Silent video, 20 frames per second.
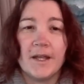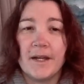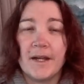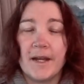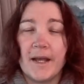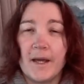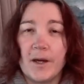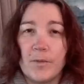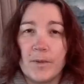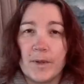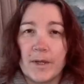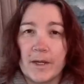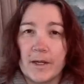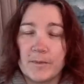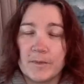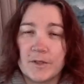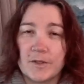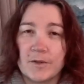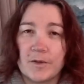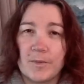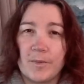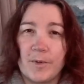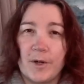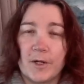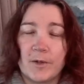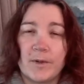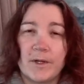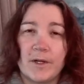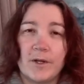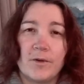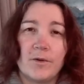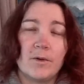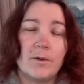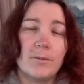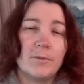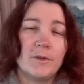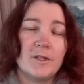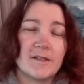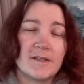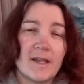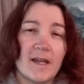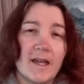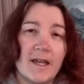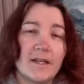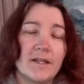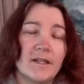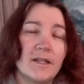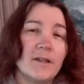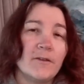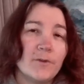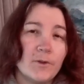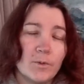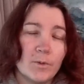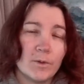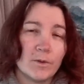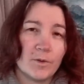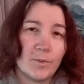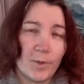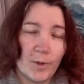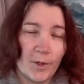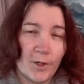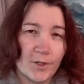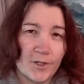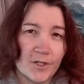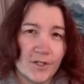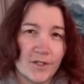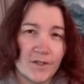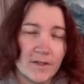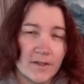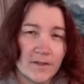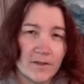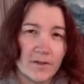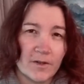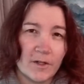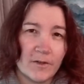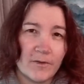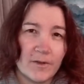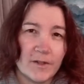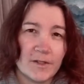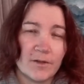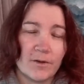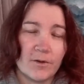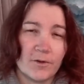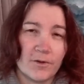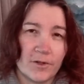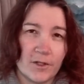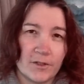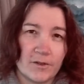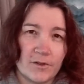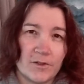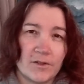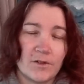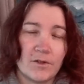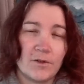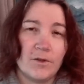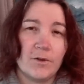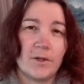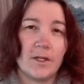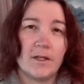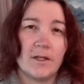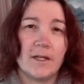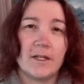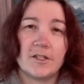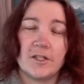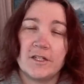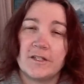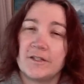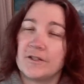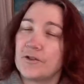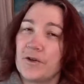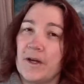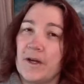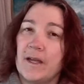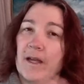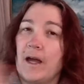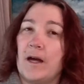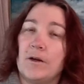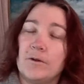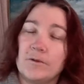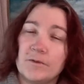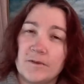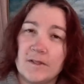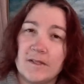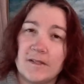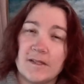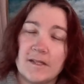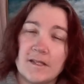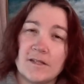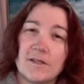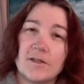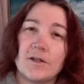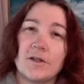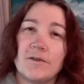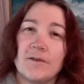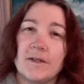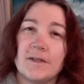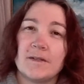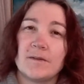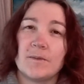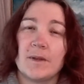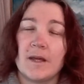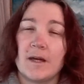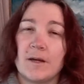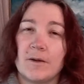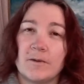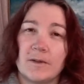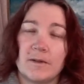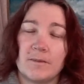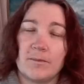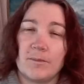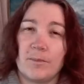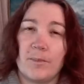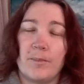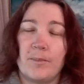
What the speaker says: And now we come to the part where you decide if you want to purchase this service or not. So you can actually try out this e-service without